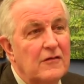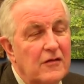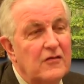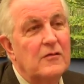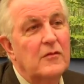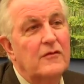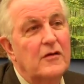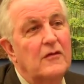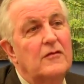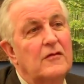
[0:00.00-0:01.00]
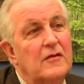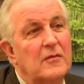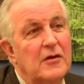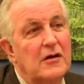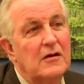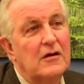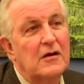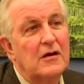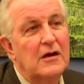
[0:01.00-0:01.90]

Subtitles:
system of justice in America